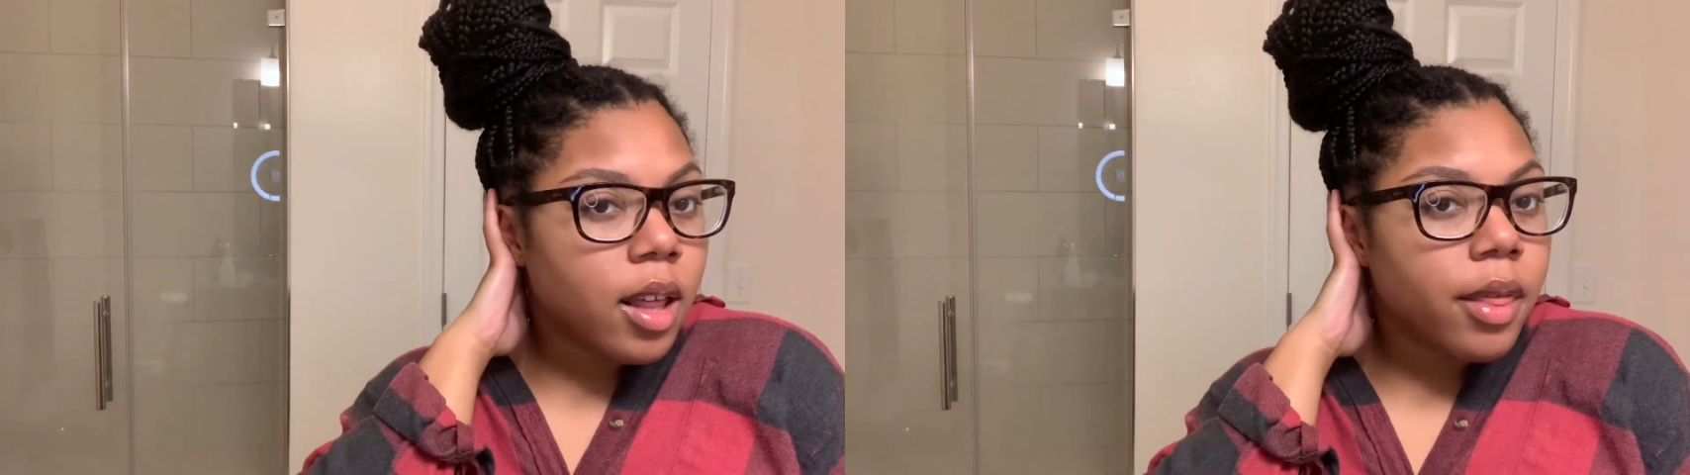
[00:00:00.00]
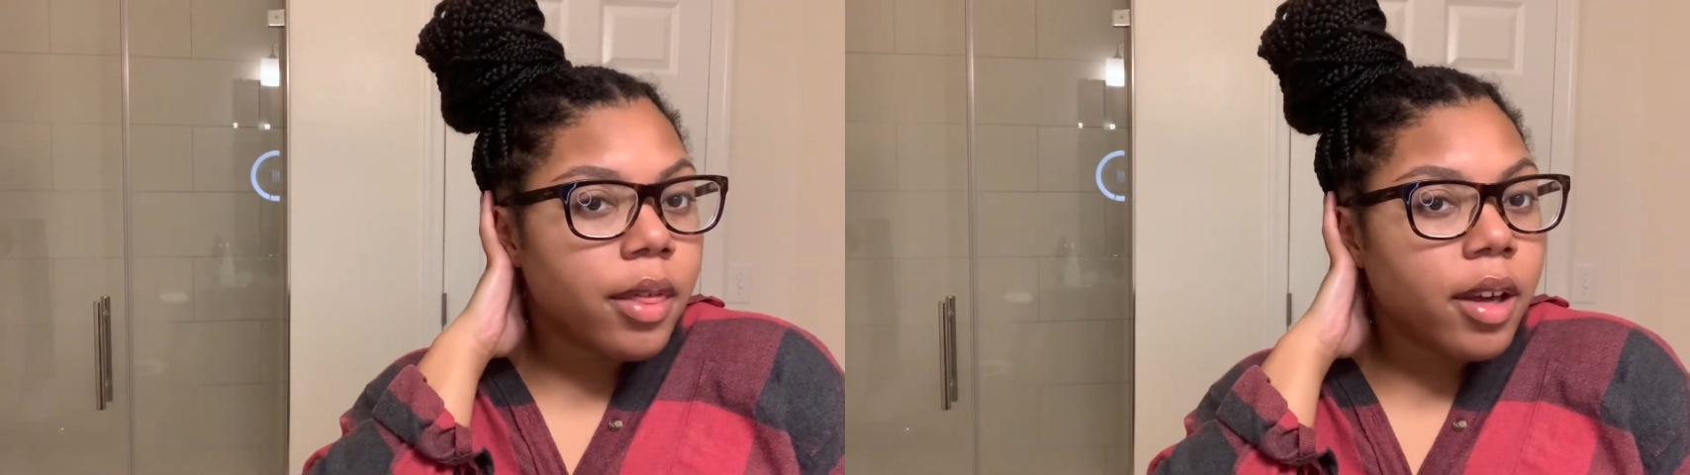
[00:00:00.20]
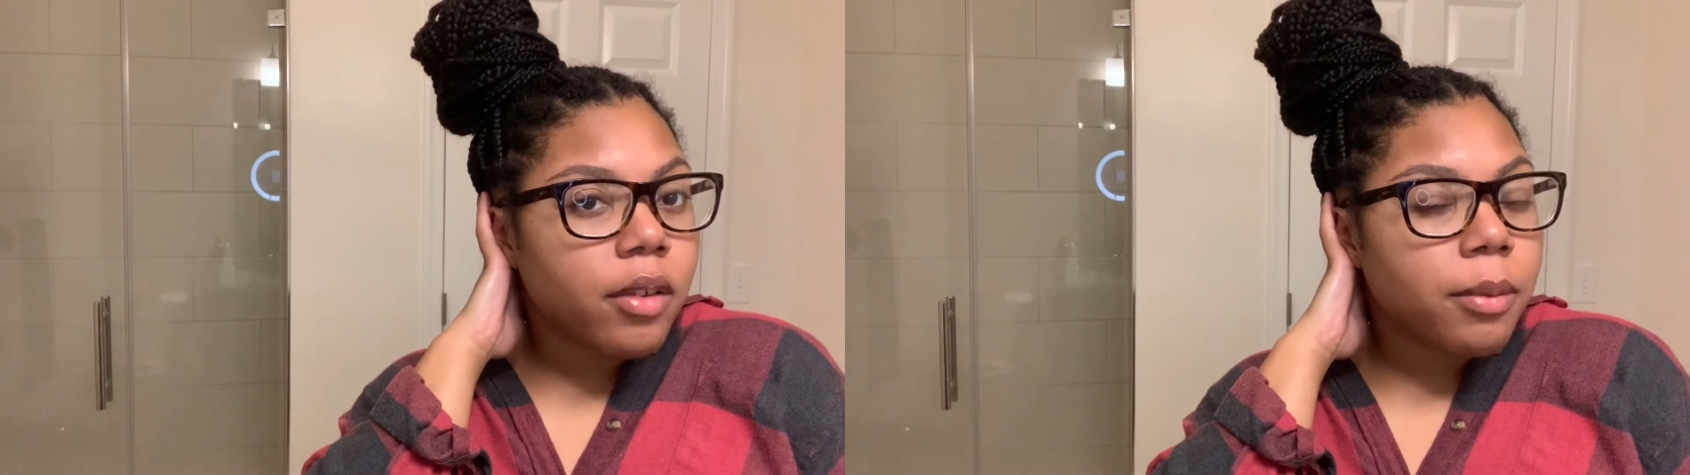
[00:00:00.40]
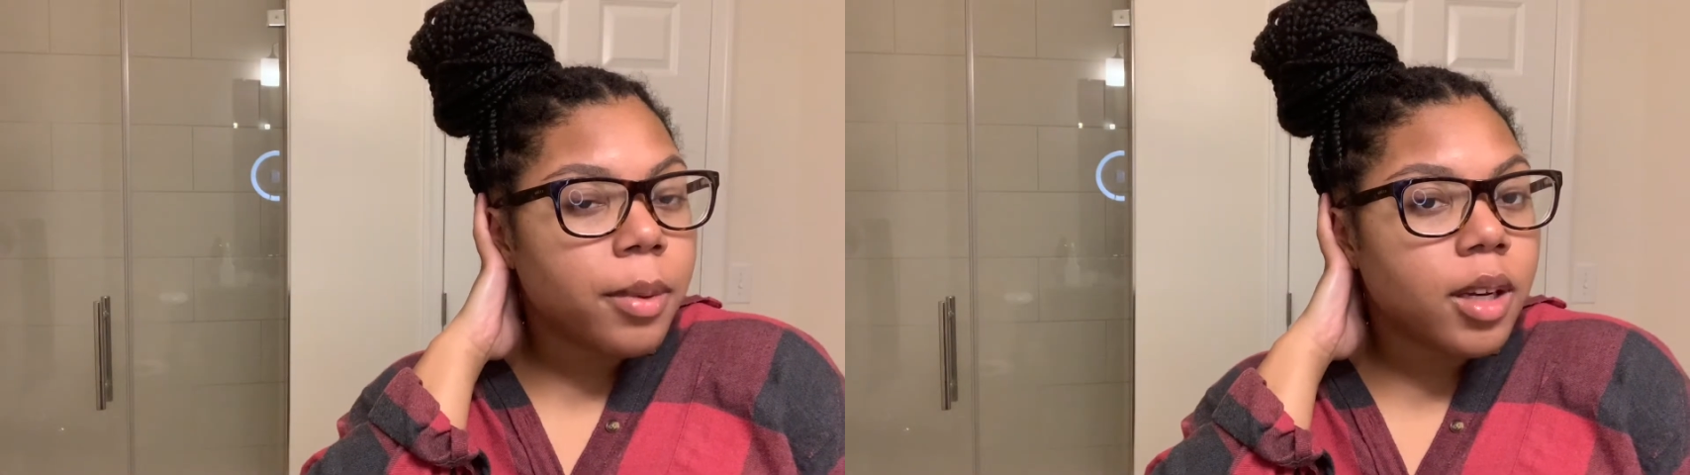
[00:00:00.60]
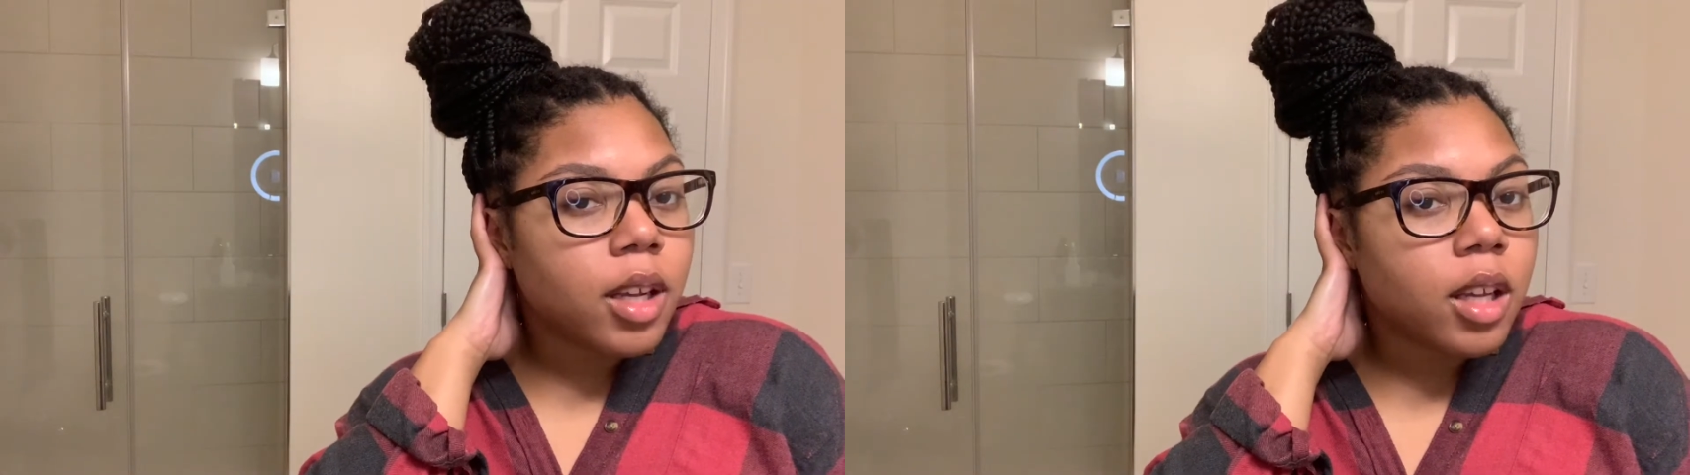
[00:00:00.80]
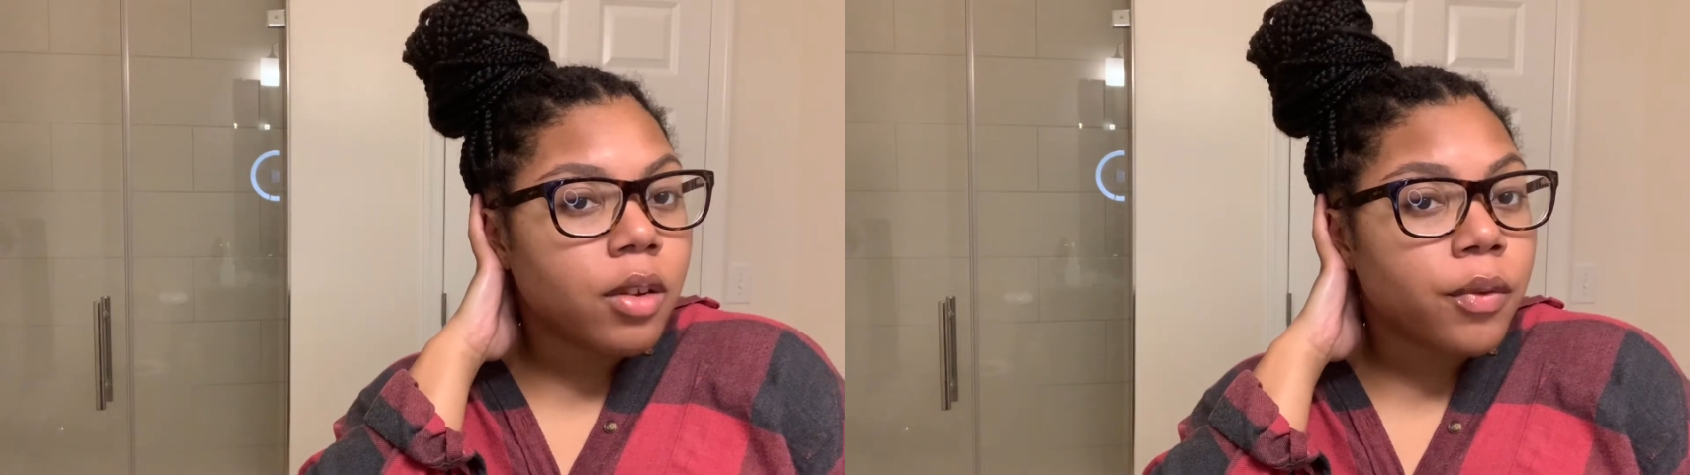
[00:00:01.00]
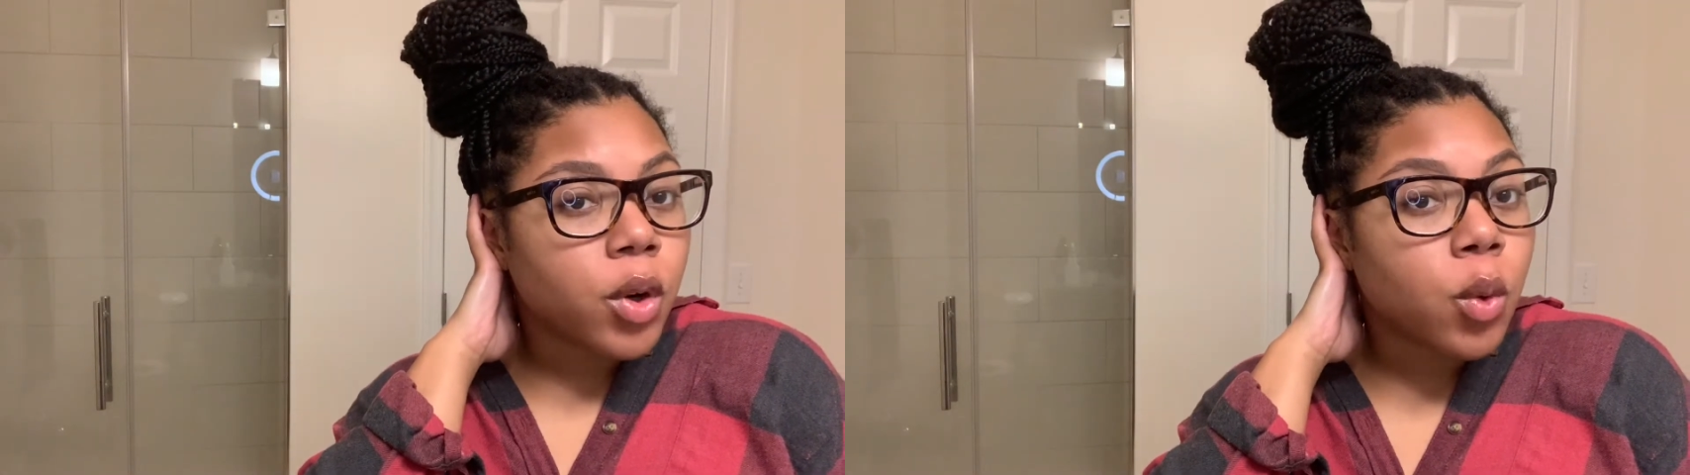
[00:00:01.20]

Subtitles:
they've been in for